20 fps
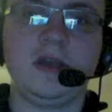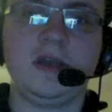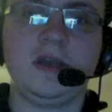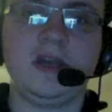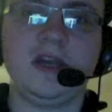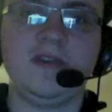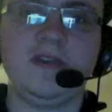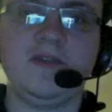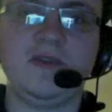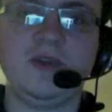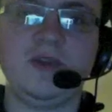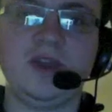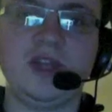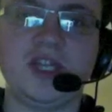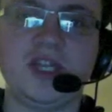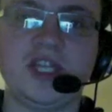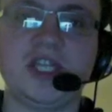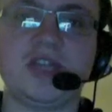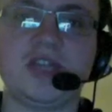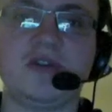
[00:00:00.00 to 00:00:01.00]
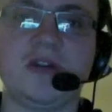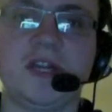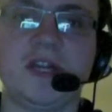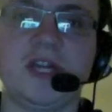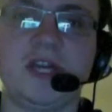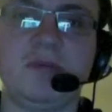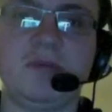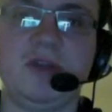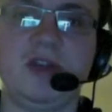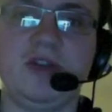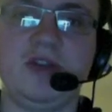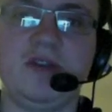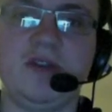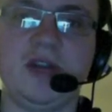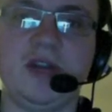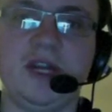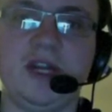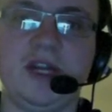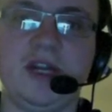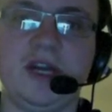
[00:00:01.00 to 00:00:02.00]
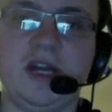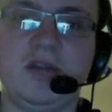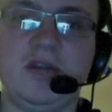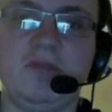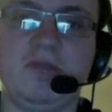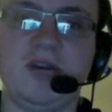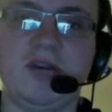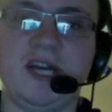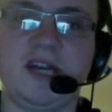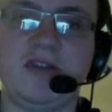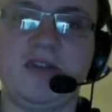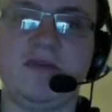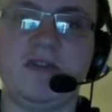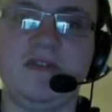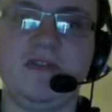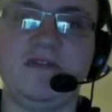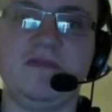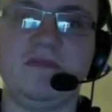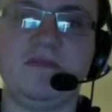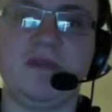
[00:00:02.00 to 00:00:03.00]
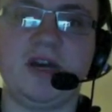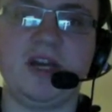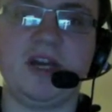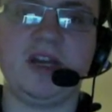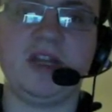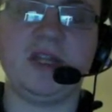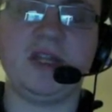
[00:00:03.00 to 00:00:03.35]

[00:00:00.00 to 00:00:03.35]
Hey everyone, this is Clarinetgamer here, and I'm back with my